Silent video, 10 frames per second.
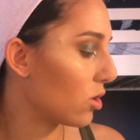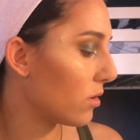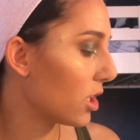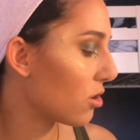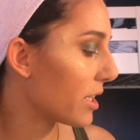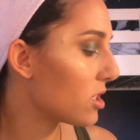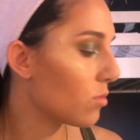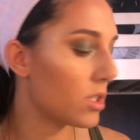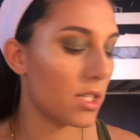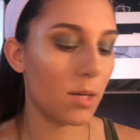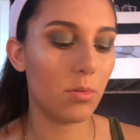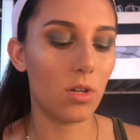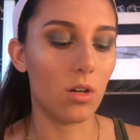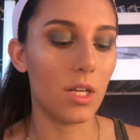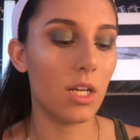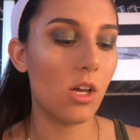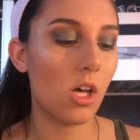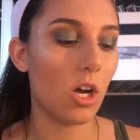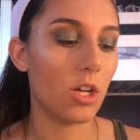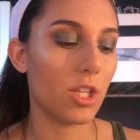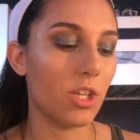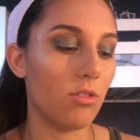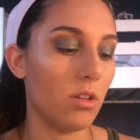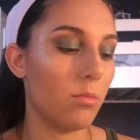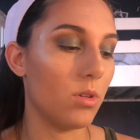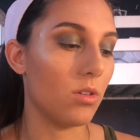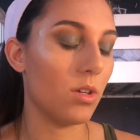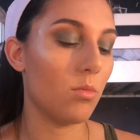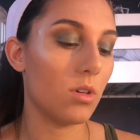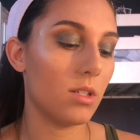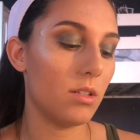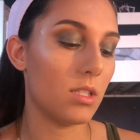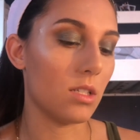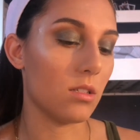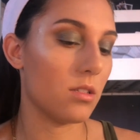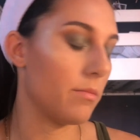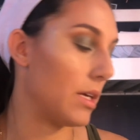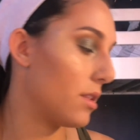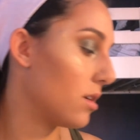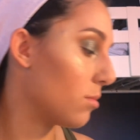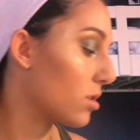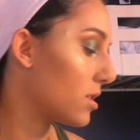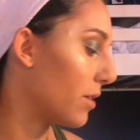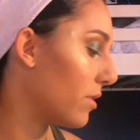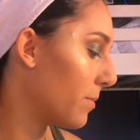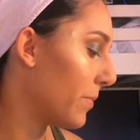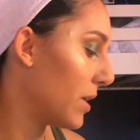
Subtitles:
The only crazy ones that I put on are the Huda Beauty ones and Samantha No. 7.